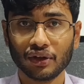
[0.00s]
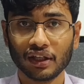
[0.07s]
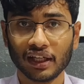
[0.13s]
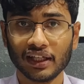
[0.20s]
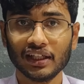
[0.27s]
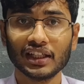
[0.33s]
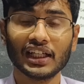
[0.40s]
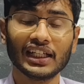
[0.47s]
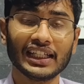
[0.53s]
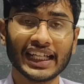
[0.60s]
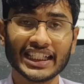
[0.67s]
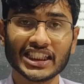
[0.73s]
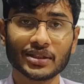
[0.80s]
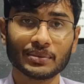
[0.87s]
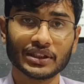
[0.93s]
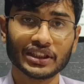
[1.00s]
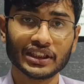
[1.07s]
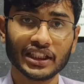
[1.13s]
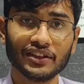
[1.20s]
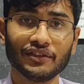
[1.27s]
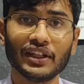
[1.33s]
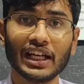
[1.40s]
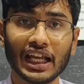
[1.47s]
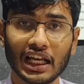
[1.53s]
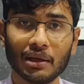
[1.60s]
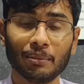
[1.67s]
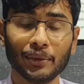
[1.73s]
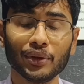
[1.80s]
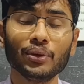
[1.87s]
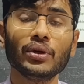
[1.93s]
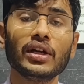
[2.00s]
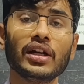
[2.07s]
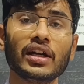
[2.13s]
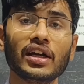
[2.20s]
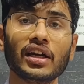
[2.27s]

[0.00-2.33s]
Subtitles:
online. TENS machine will help you